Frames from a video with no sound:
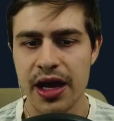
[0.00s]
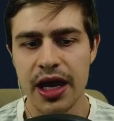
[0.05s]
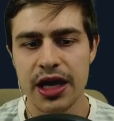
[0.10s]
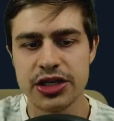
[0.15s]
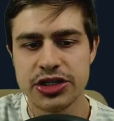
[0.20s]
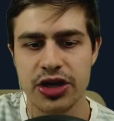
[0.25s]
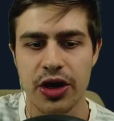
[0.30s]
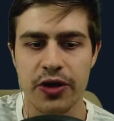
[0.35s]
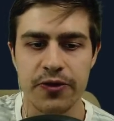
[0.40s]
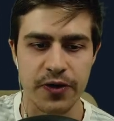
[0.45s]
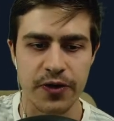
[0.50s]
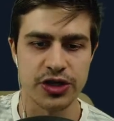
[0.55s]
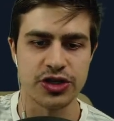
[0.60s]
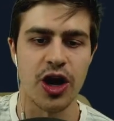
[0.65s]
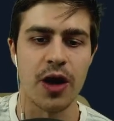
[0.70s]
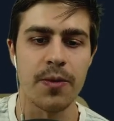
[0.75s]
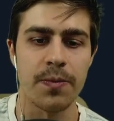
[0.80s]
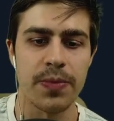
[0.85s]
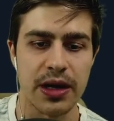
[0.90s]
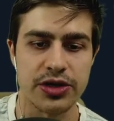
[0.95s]
So, for
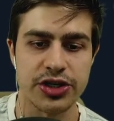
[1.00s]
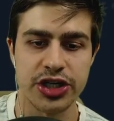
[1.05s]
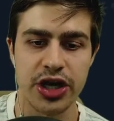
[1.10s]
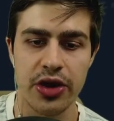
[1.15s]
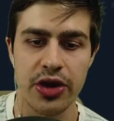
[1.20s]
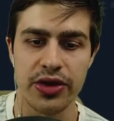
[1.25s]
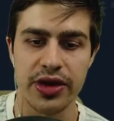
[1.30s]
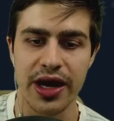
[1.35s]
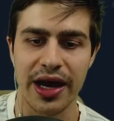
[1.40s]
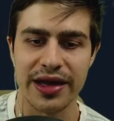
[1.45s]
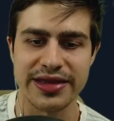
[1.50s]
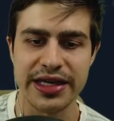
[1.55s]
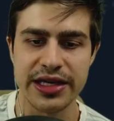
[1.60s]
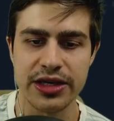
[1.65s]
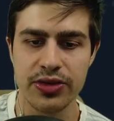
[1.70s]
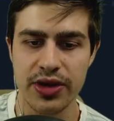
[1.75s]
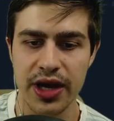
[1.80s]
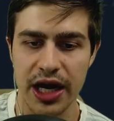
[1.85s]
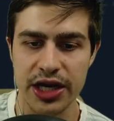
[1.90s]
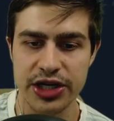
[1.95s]
example, I'll show you here. I think you
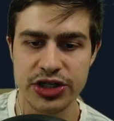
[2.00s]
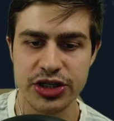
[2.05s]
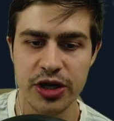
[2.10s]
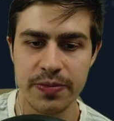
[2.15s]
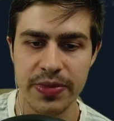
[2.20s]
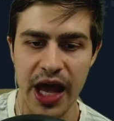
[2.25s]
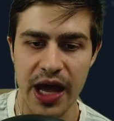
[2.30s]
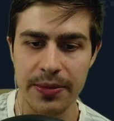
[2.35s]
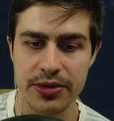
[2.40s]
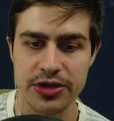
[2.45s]
guys should be able